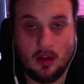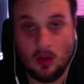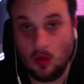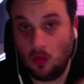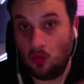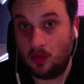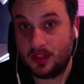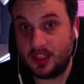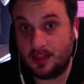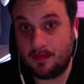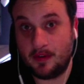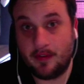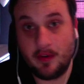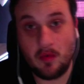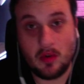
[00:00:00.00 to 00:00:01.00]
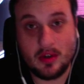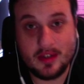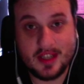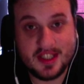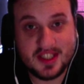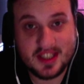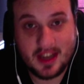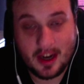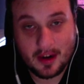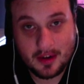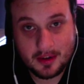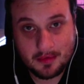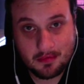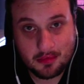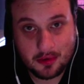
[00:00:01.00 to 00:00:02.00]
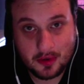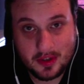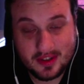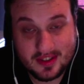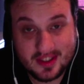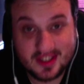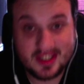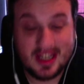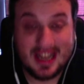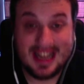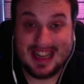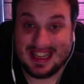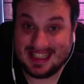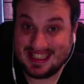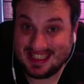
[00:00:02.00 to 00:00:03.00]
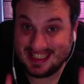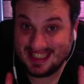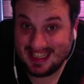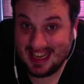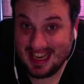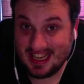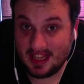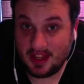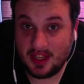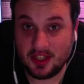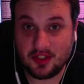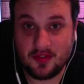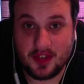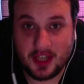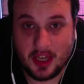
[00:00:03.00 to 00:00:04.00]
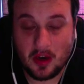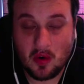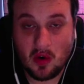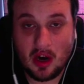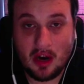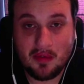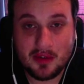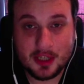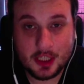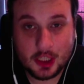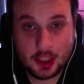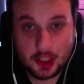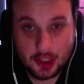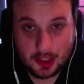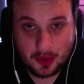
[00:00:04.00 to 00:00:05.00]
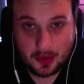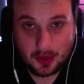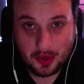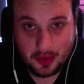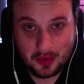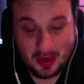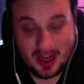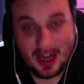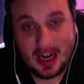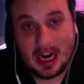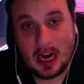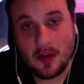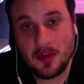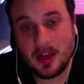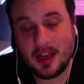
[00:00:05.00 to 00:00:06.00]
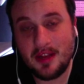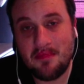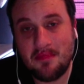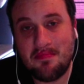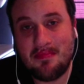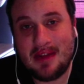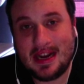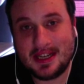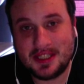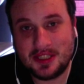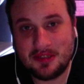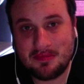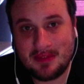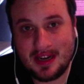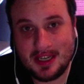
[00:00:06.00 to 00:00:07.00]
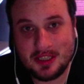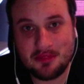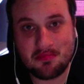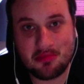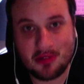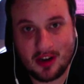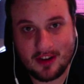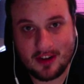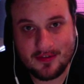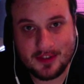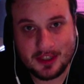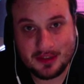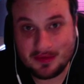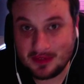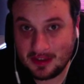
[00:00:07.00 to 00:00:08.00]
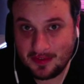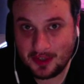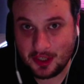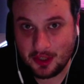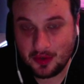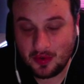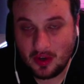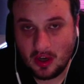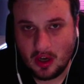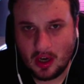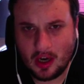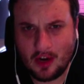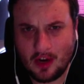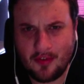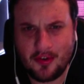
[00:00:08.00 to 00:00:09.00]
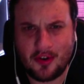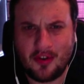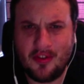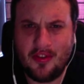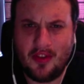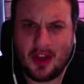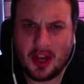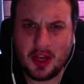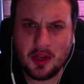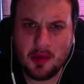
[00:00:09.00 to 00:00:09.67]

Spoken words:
What's up everyone, it's Aaron Prinz, and today in this video I'm going to show you how you can maximize profit and revenue off your thank you